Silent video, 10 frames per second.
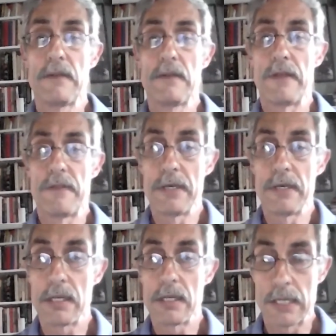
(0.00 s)
that
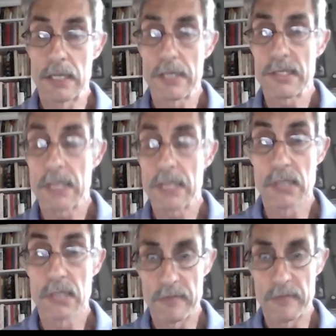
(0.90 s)
the United States
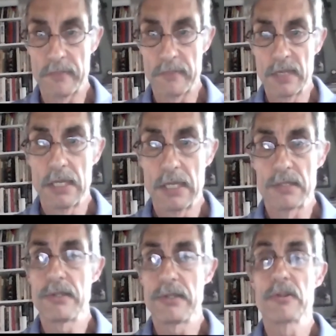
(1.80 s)
government
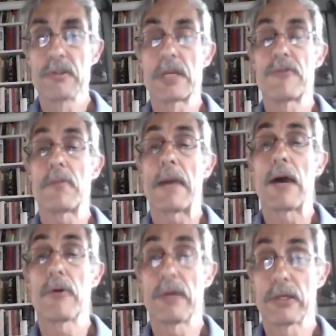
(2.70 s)
didn't use whatever
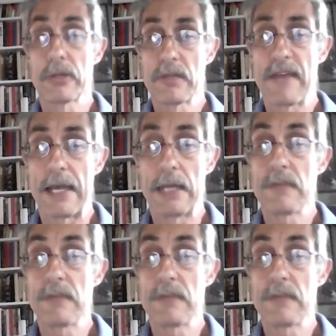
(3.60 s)
power it could have had.